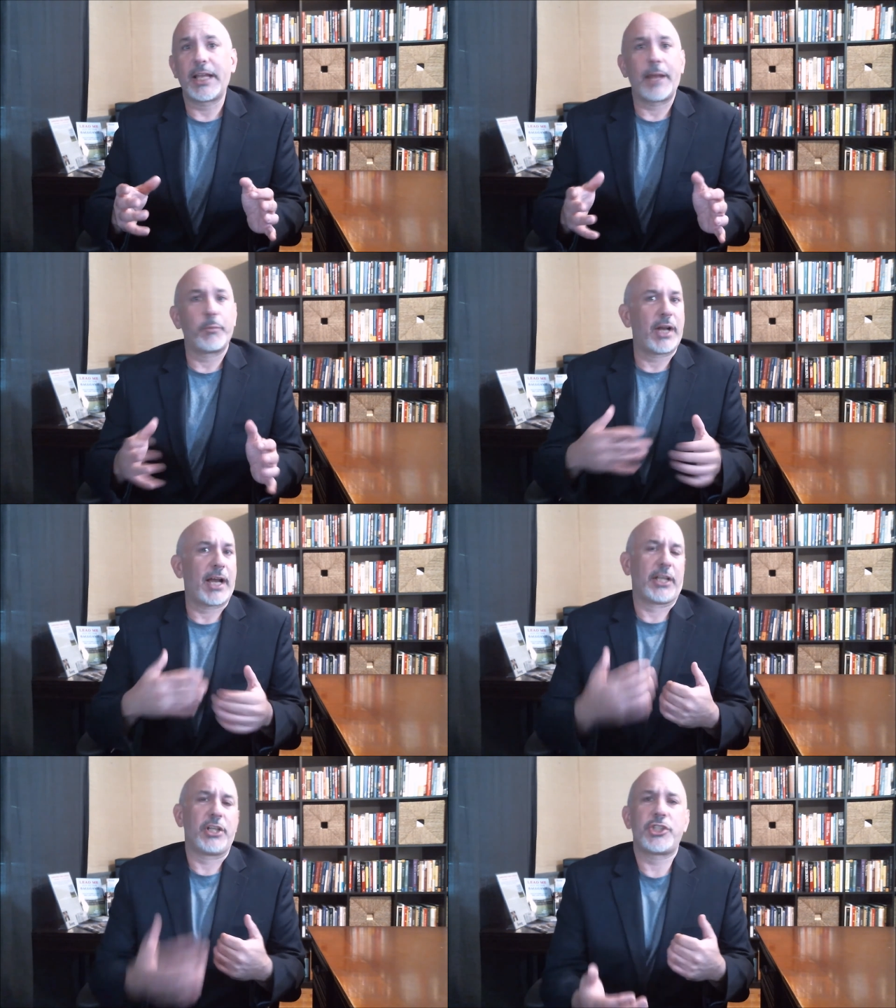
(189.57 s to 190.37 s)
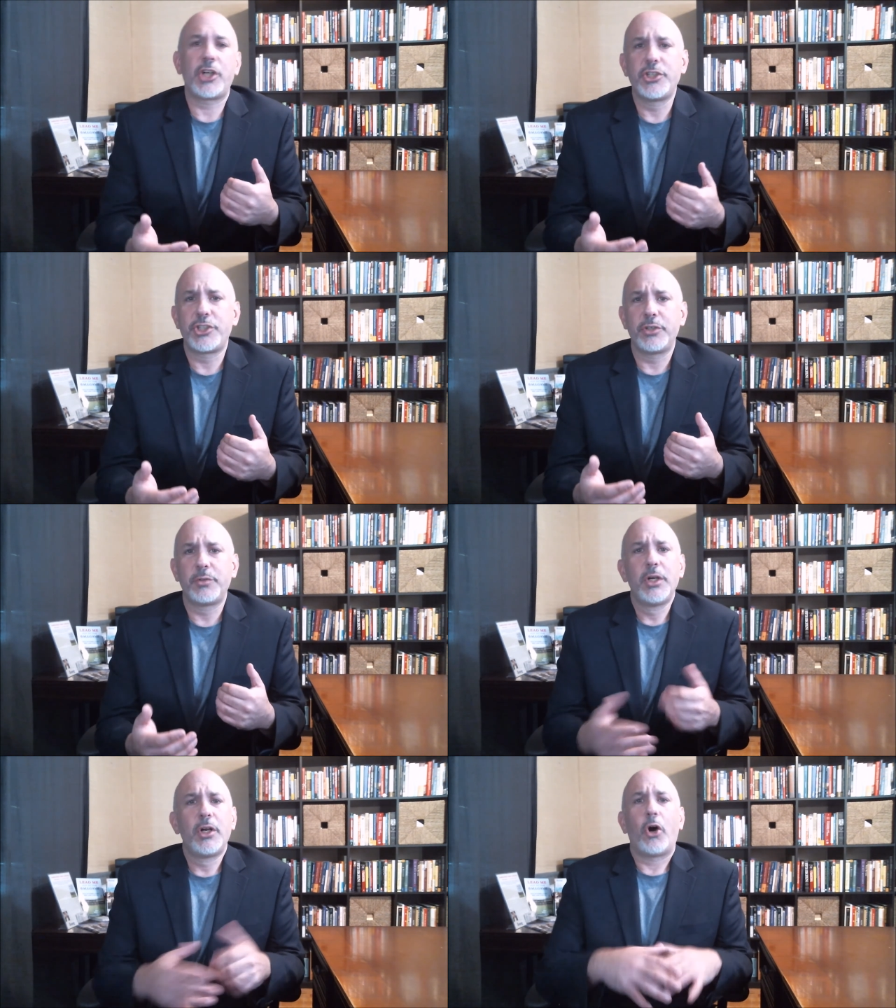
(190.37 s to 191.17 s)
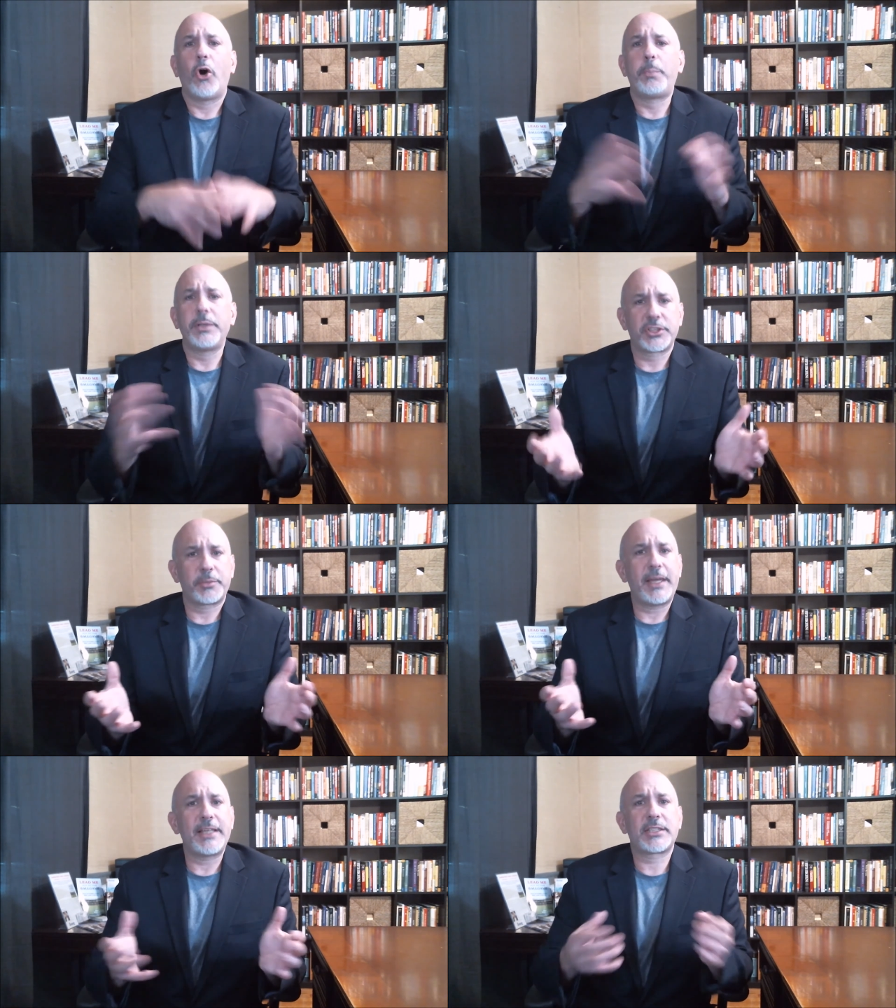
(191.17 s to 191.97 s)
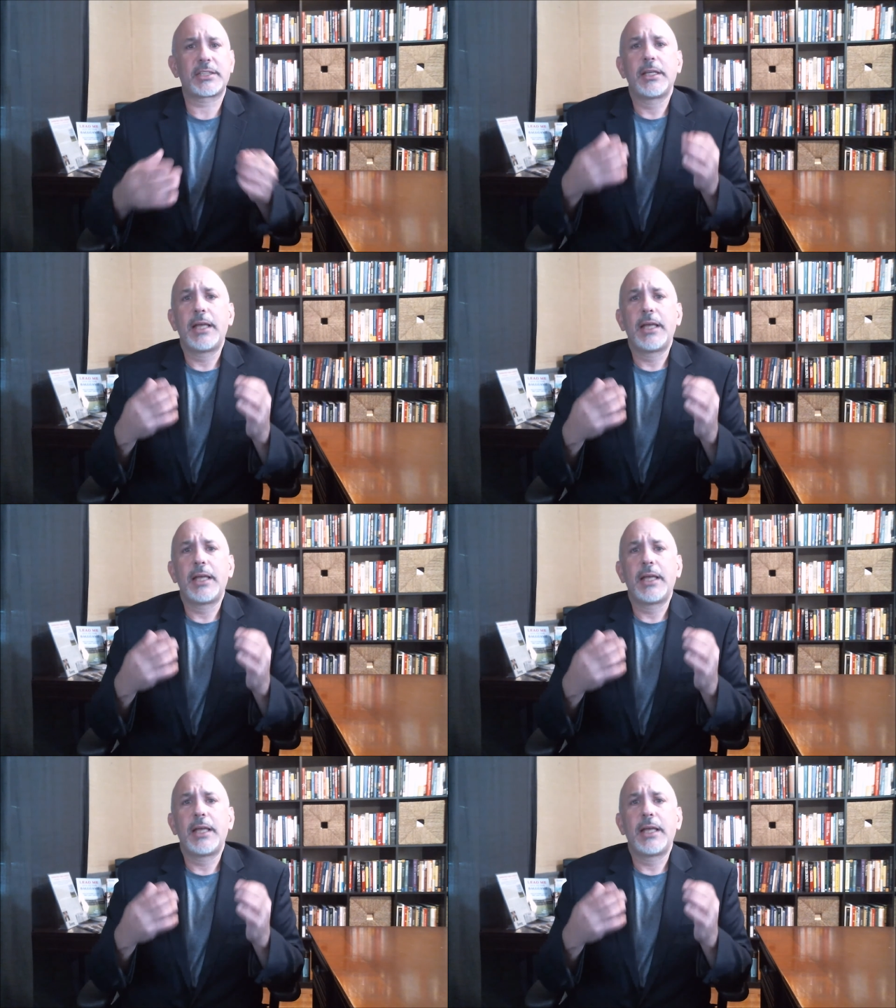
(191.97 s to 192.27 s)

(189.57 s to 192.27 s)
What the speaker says: and we're not going to judge you, open space,